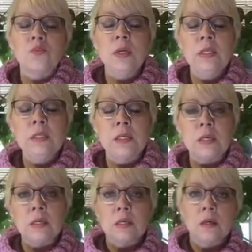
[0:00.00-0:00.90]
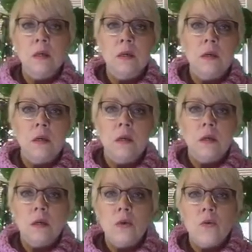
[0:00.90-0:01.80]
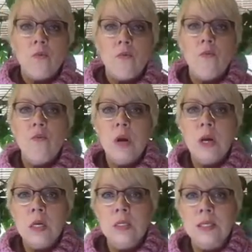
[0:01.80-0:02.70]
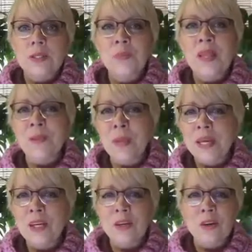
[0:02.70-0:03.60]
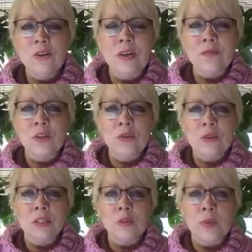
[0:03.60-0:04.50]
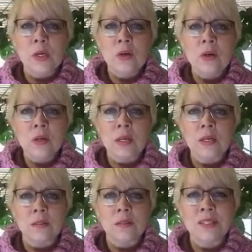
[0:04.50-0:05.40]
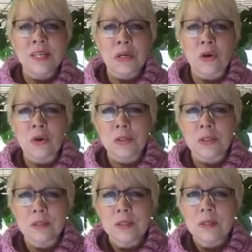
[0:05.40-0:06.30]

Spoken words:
Really? The blanket yarn, you have to use such a big hook, and doesn't it hurt?